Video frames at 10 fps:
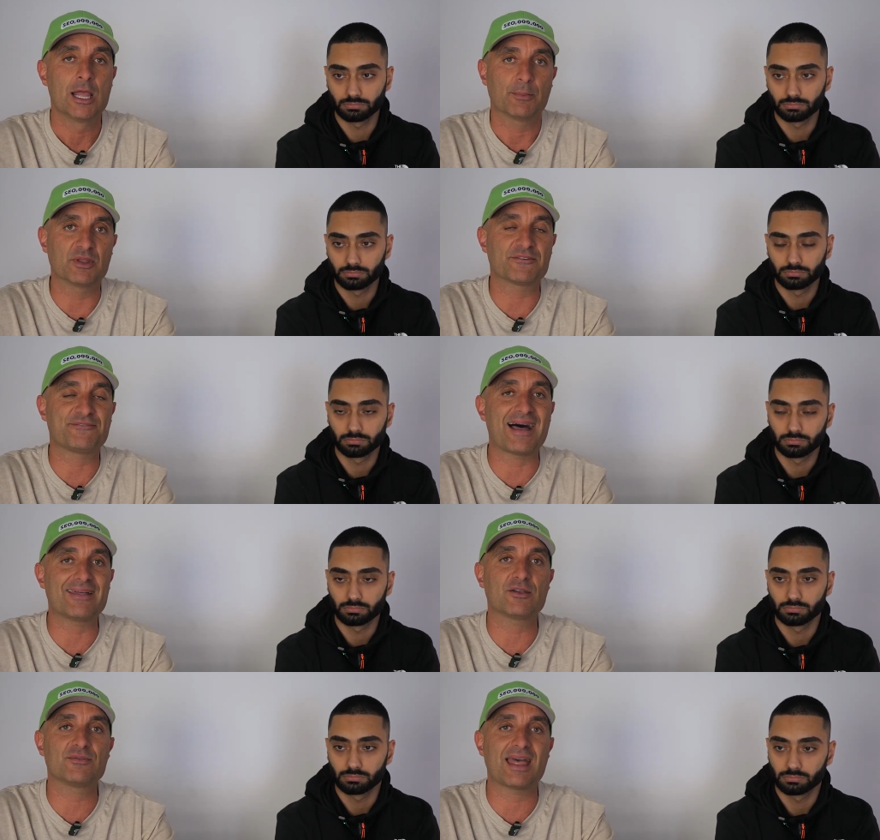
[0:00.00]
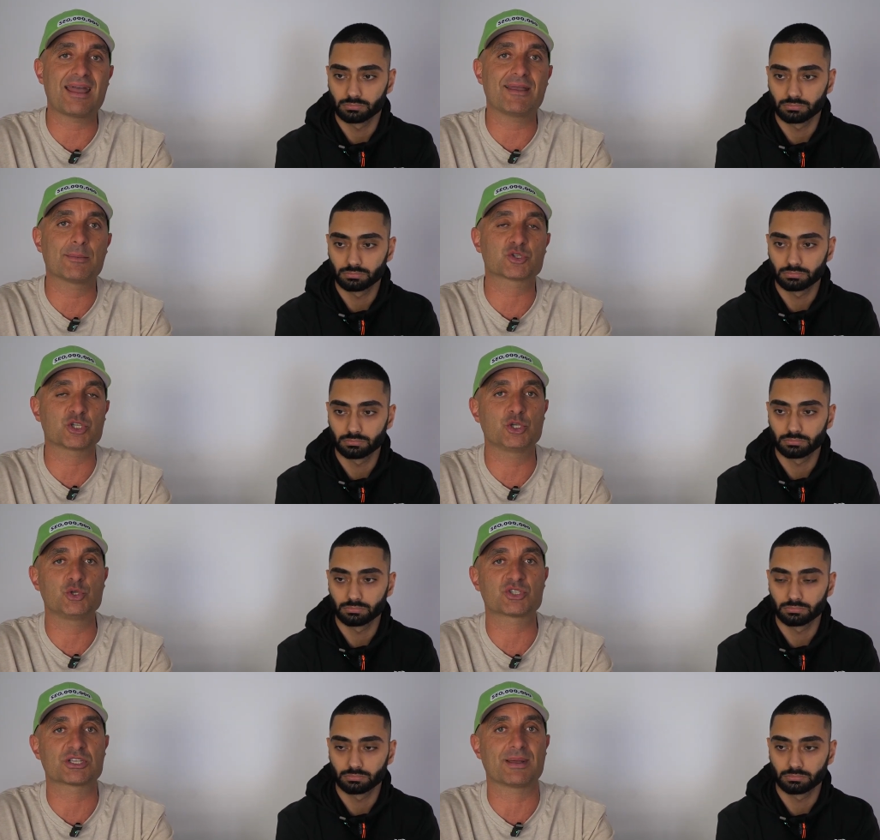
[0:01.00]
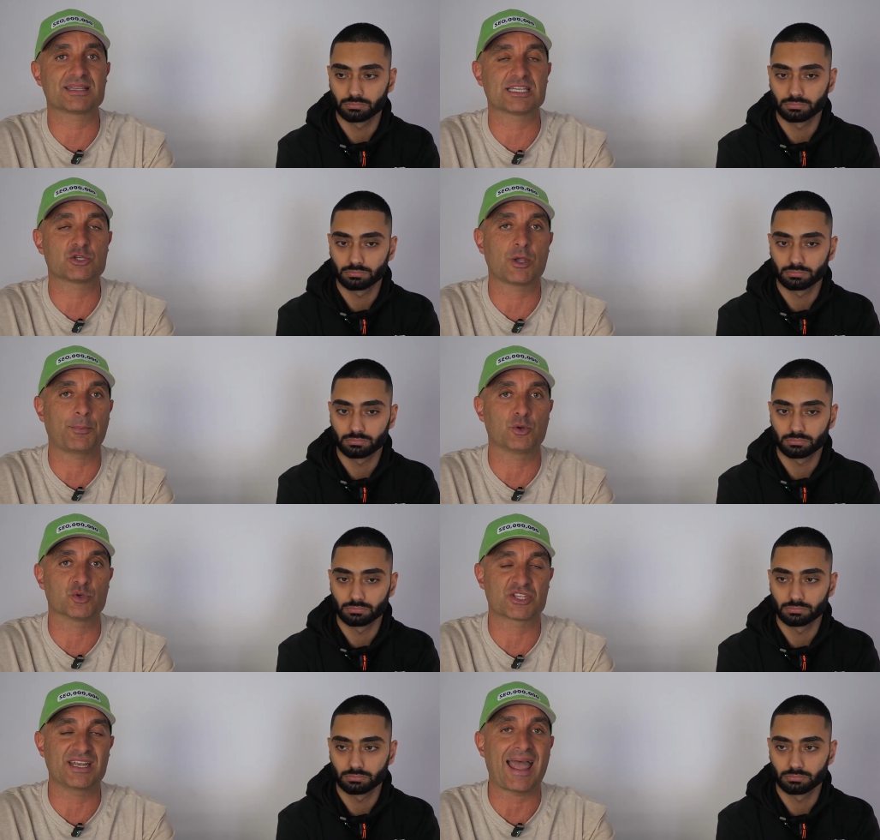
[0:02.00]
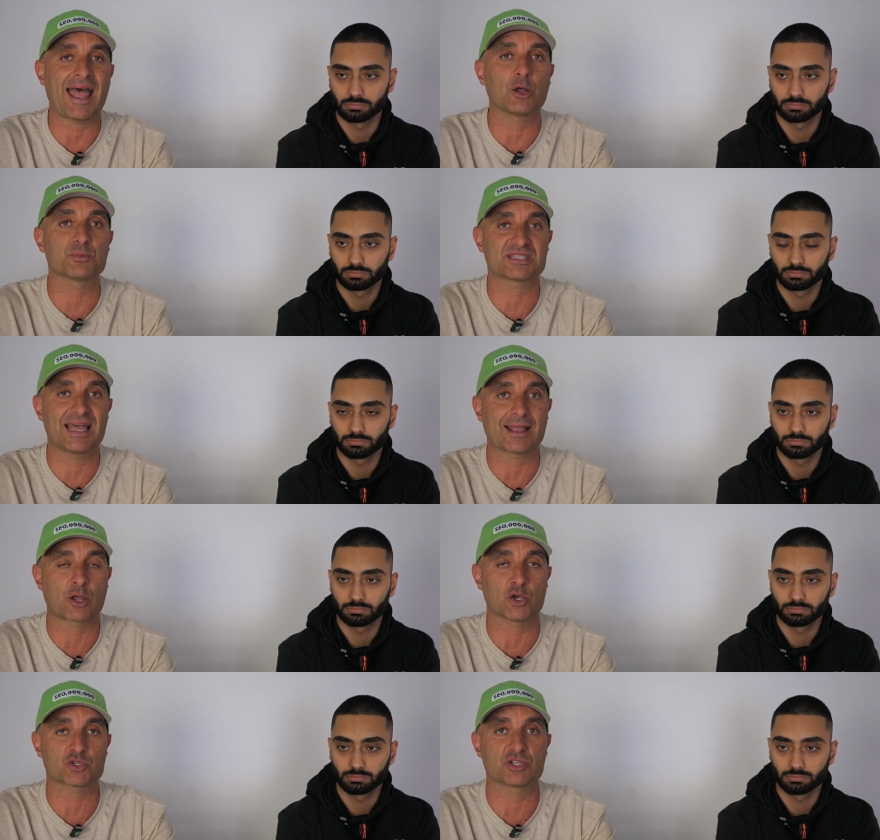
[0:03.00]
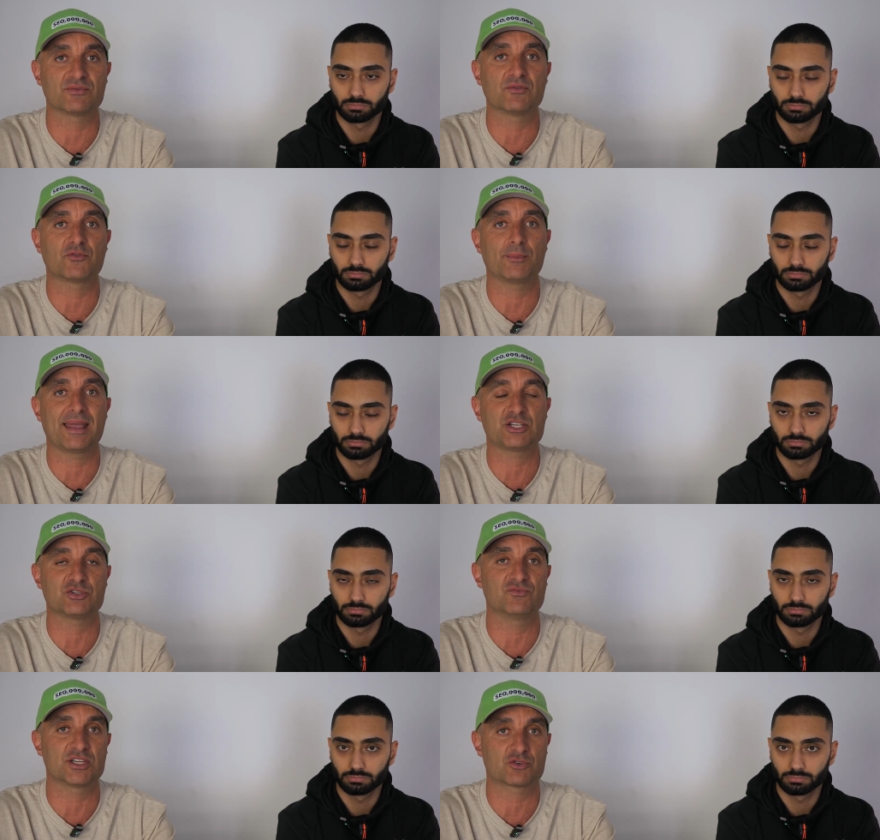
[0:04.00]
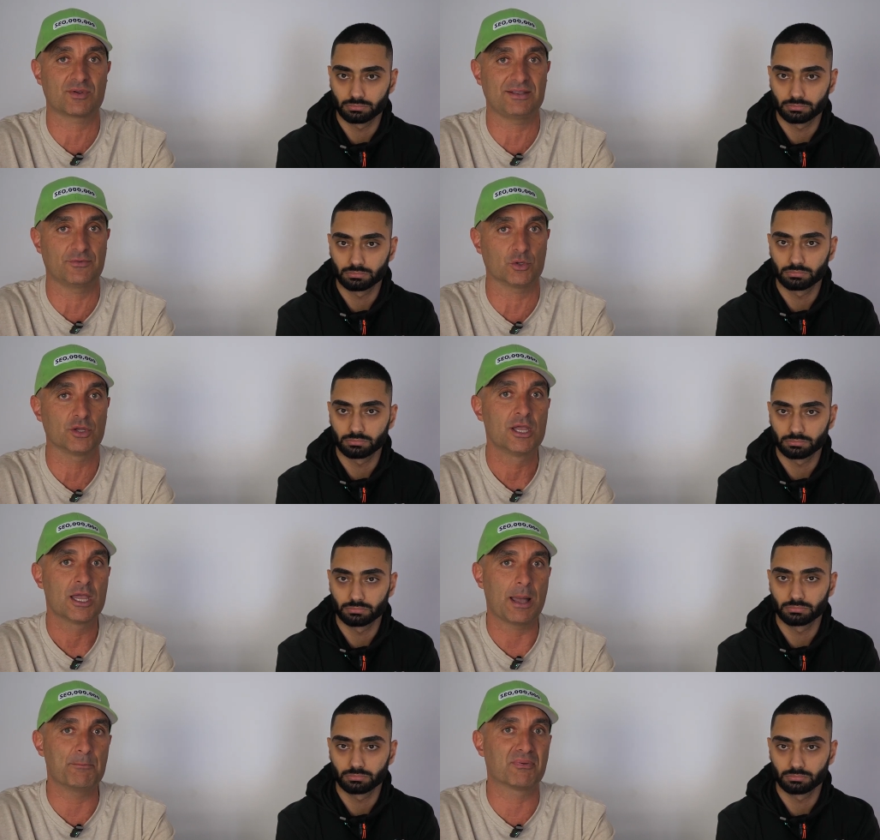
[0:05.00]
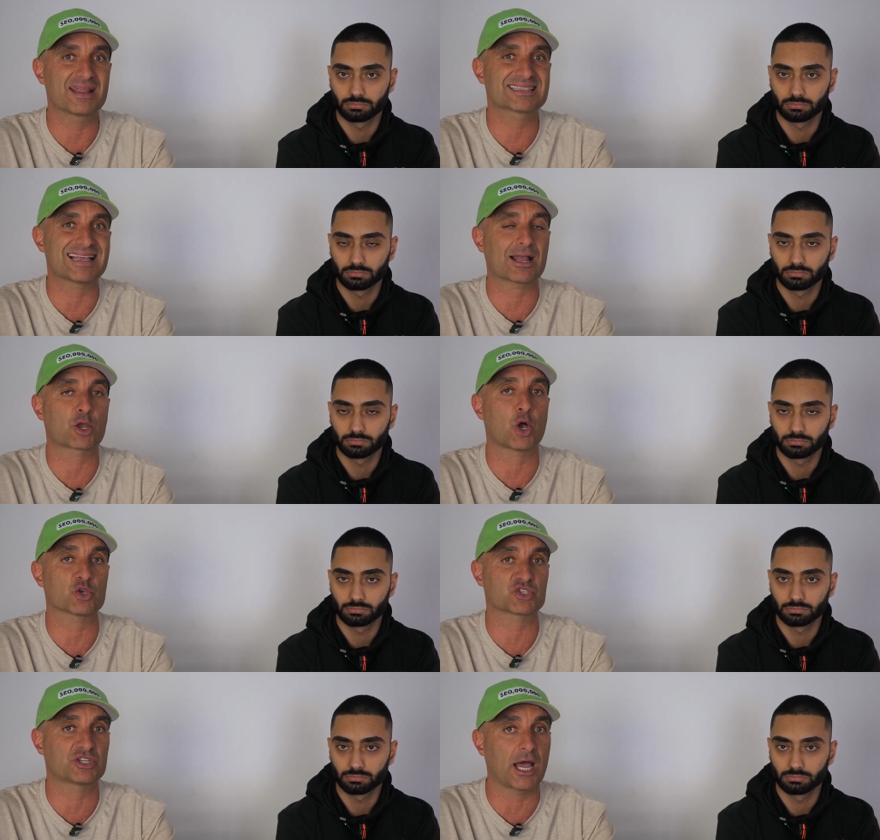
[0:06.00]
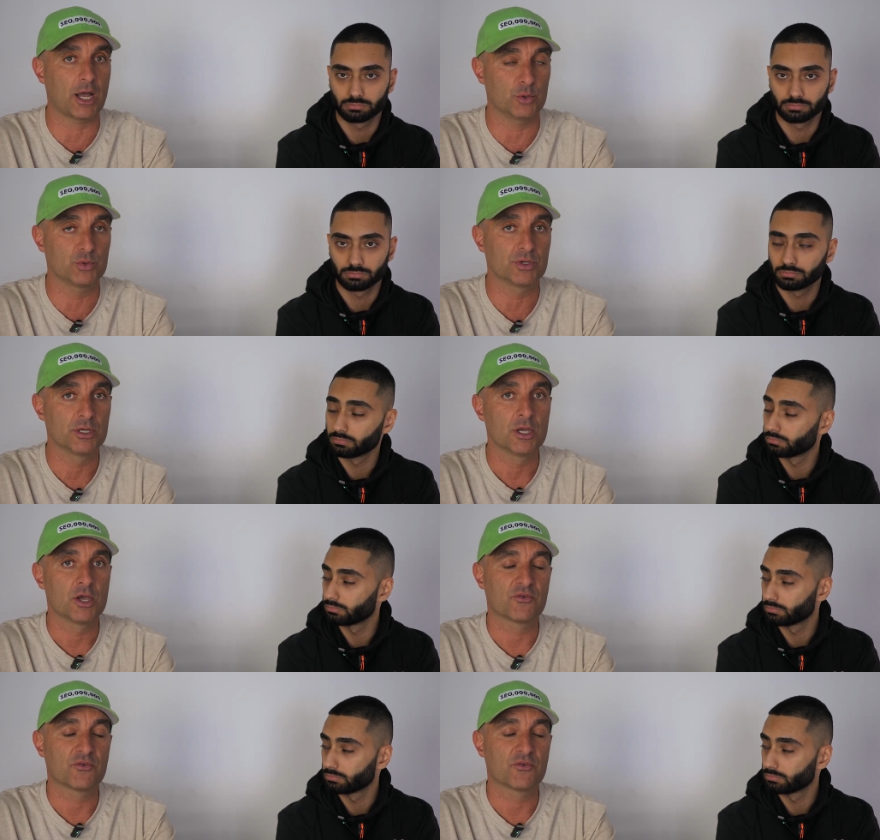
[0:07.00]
Speaker 1: But the fact that they're able to use semantic triples and it helps their cost of information retrieval and brings that cost down